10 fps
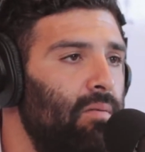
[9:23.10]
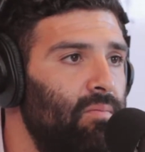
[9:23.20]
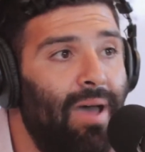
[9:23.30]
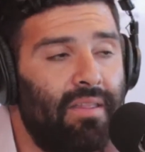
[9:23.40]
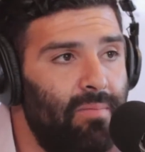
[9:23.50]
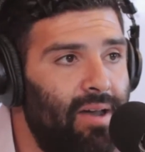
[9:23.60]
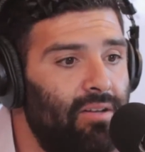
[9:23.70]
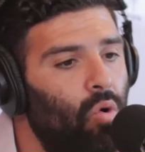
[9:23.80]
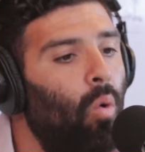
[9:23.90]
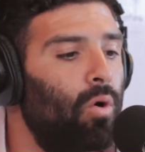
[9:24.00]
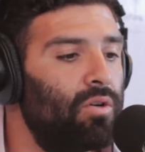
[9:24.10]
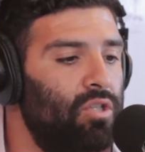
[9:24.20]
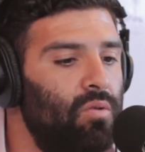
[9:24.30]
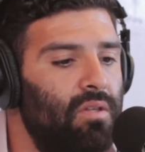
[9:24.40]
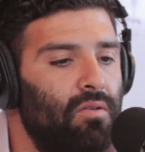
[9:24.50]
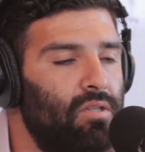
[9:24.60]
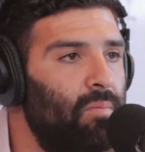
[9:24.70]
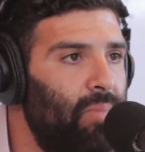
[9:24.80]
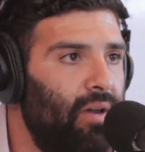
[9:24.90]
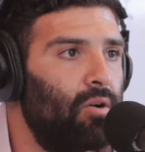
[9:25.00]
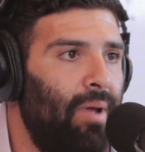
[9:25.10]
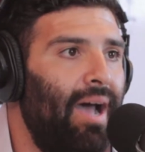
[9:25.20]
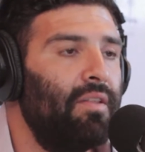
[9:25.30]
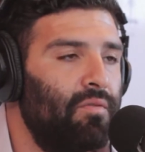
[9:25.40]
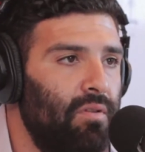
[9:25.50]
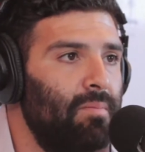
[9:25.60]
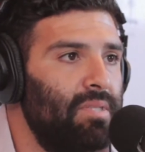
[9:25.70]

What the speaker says: mathematics, or do you think there's a better path for them